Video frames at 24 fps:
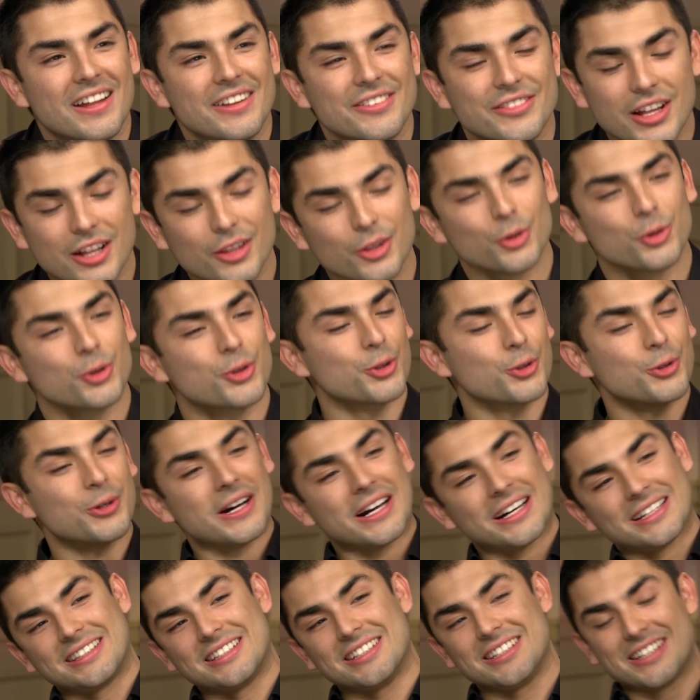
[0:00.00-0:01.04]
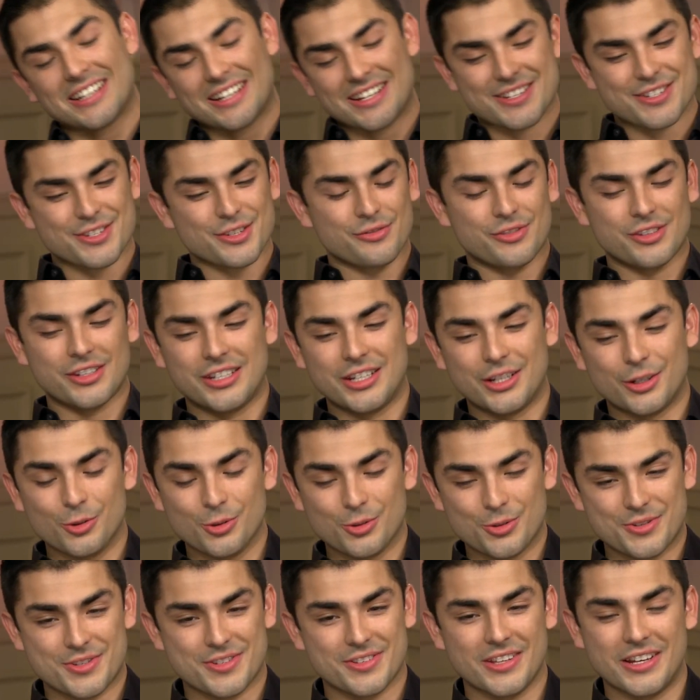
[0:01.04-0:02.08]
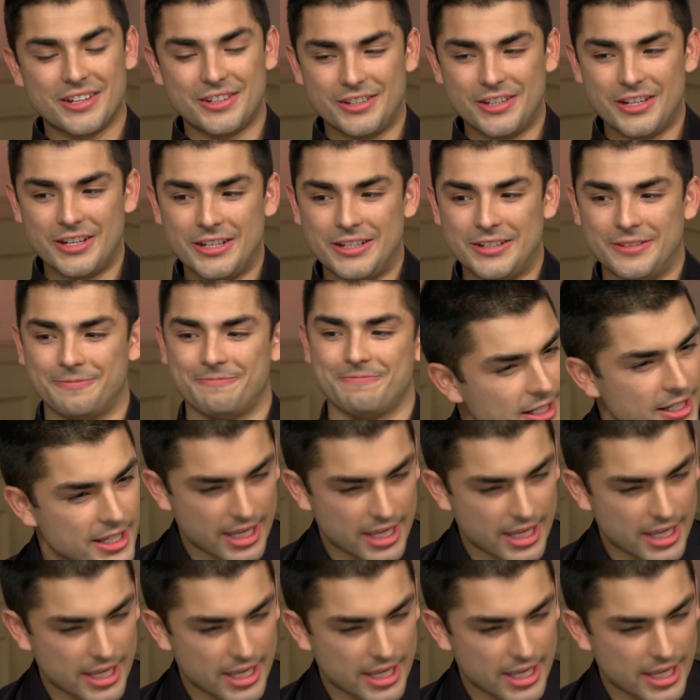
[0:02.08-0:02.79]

That little girl had the case of the giggles that day.